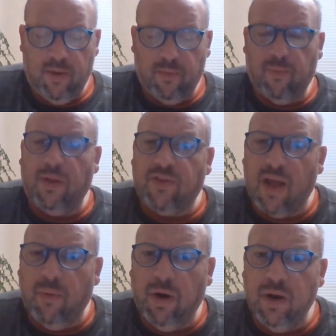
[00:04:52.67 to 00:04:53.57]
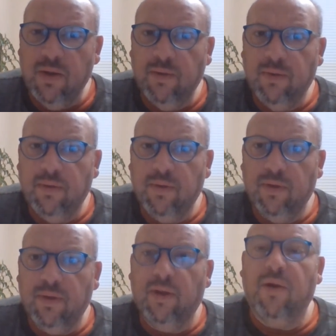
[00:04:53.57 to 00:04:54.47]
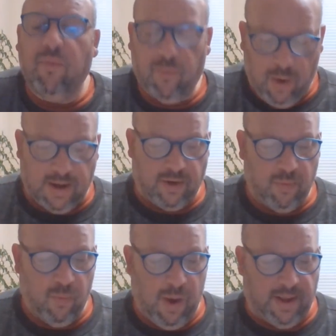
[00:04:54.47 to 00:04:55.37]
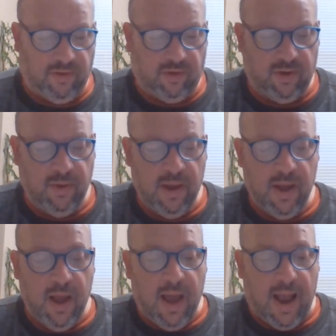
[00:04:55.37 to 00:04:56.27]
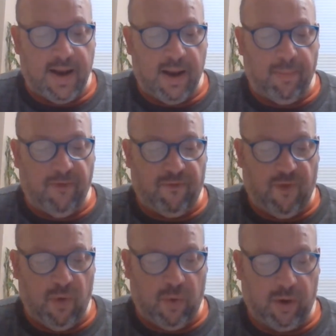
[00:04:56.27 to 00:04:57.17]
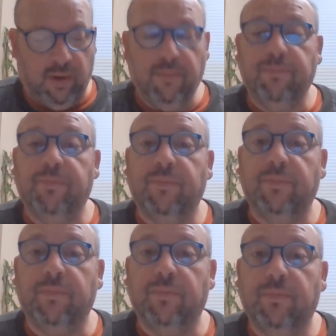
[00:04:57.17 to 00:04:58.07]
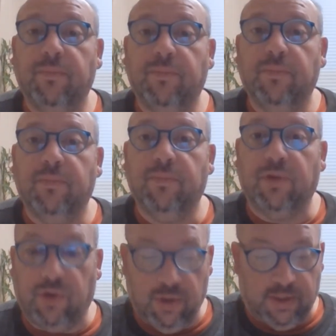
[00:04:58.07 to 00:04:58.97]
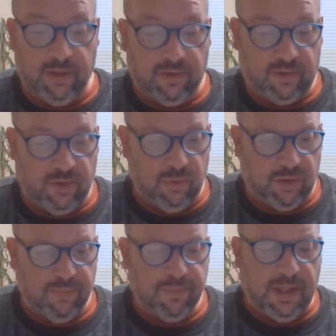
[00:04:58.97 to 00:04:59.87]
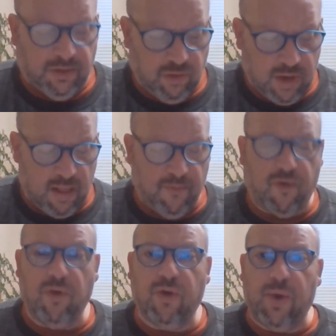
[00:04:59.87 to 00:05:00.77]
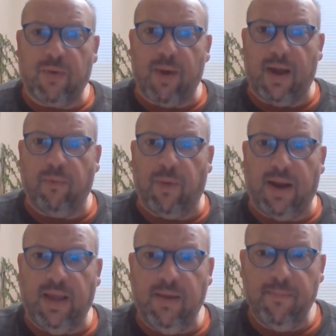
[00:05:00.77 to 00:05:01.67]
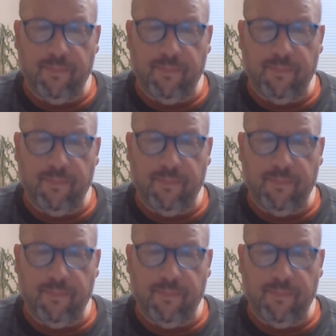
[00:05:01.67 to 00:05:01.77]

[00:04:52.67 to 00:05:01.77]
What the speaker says: What's that word? Right, waist. And number 4, good, suit. Let's do column 4 the quick way. Ready?